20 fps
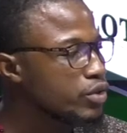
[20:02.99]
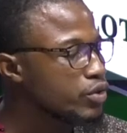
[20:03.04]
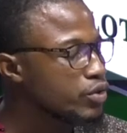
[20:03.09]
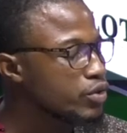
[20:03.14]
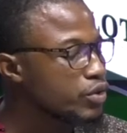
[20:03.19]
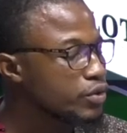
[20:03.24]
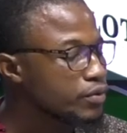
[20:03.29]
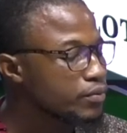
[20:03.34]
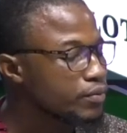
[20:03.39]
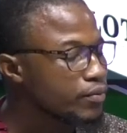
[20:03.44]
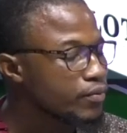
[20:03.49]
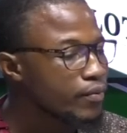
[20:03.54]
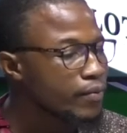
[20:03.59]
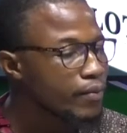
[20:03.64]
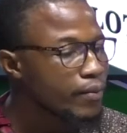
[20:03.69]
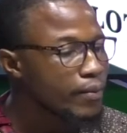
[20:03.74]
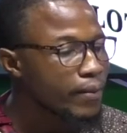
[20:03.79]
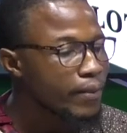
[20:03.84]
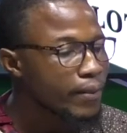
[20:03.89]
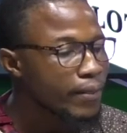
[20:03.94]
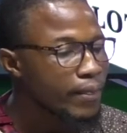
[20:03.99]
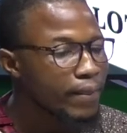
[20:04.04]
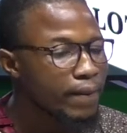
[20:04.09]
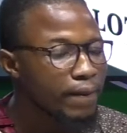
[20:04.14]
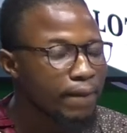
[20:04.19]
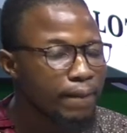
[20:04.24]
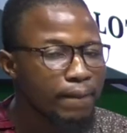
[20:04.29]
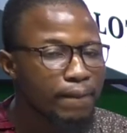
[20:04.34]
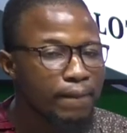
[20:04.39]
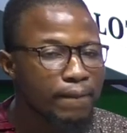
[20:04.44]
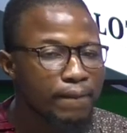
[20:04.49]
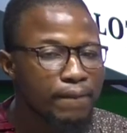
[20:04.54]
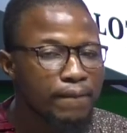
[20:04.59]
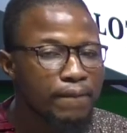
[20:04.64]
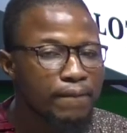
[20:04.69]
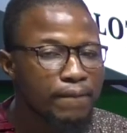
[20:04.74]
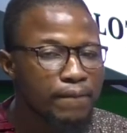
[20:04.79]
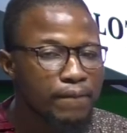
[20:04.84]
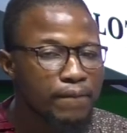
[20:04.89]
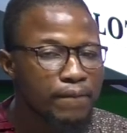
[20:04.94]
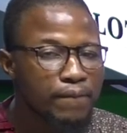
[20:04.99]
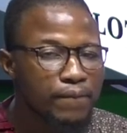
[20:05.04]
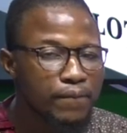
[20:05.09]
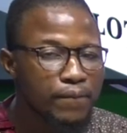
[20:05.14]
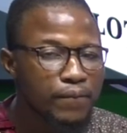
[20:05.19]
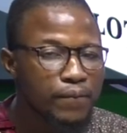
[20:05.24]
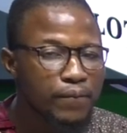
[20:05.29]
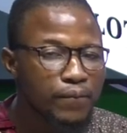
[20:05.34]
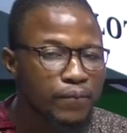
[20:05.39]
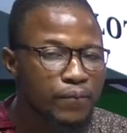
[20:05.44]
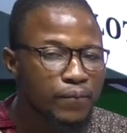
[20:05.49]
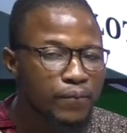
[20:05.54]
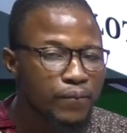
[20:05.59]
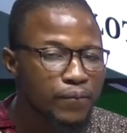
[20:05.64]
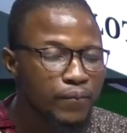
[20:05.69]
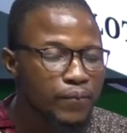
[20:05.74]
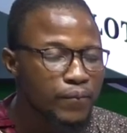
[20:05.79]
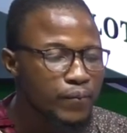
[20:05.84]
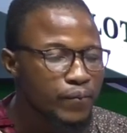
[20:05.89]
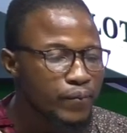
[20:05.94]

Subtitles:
(silent)